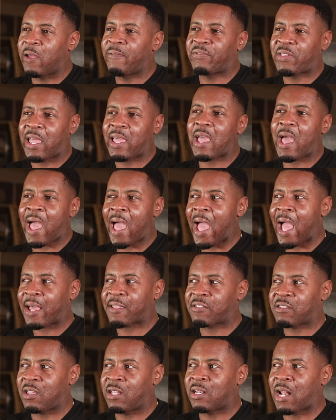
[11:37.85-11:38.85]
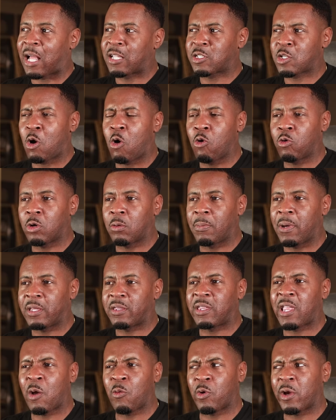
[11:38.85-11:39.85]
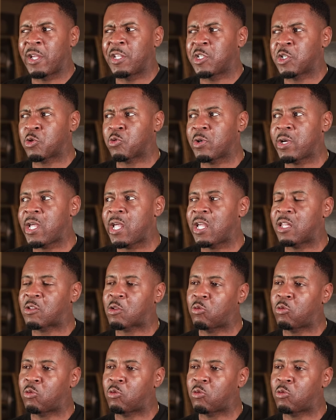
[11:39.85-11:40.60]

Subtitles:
if they asked and I told them it, they were intrigued.